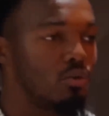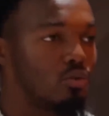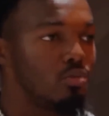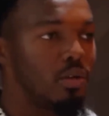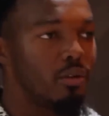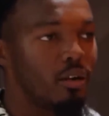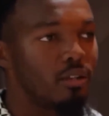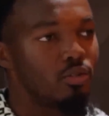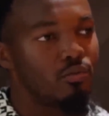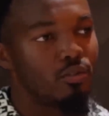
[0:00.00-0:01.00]
why.
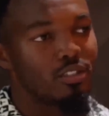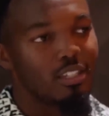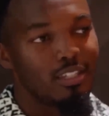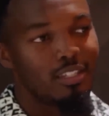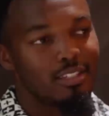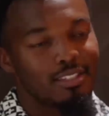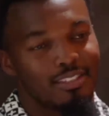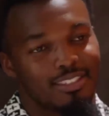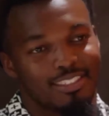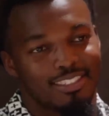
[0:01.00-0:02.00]
Probably because I
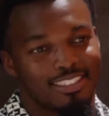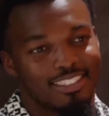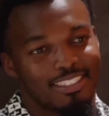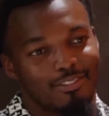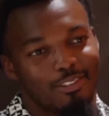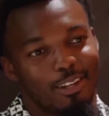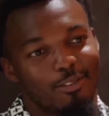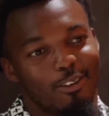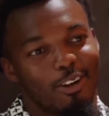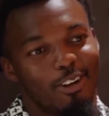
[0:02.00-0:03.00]
always try to,
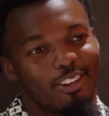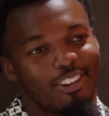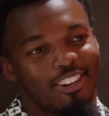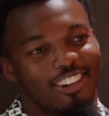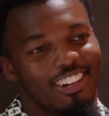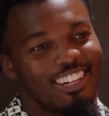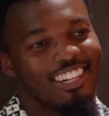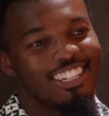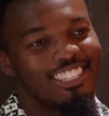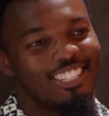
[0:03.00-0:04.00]
anytime they ask me
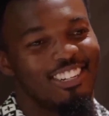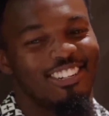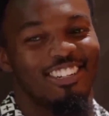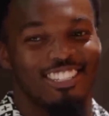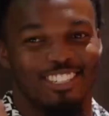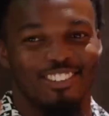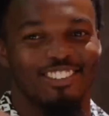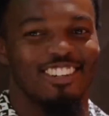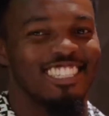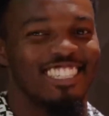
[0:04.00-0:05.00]
for any type of
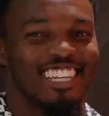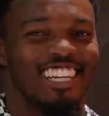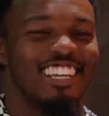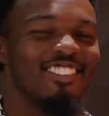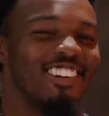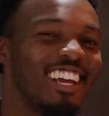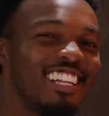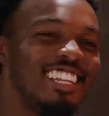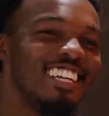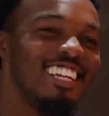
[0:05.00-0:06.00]
advice or anything, I
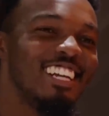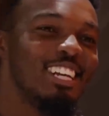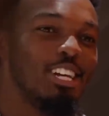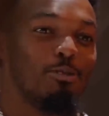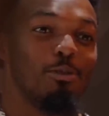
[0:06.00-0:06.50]
kind of just tell